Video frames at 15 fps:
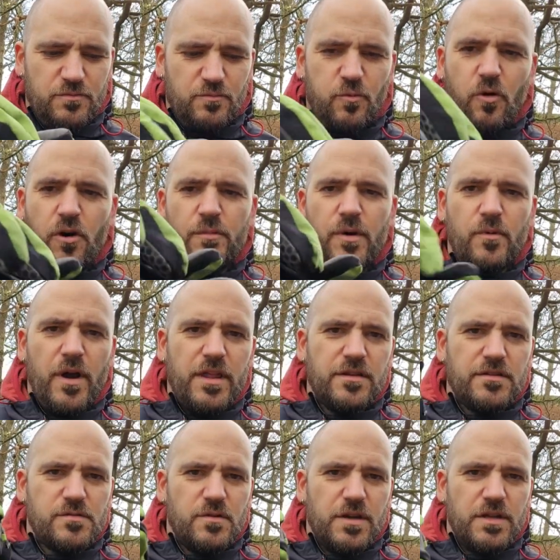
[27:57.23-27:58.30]
warmer
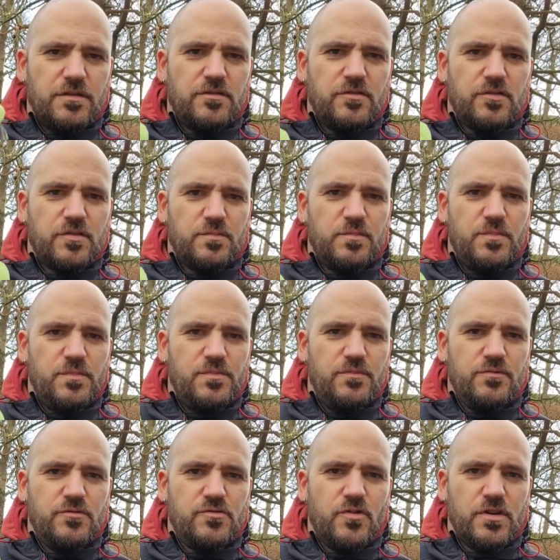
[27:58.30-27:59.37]
weathers when it's just
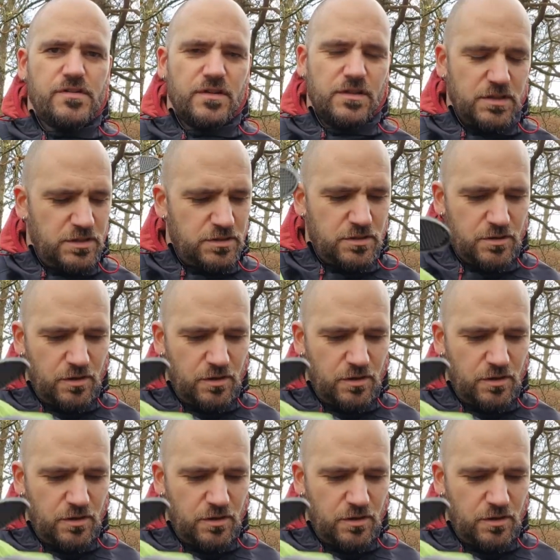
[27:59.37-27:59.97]
drizzling, you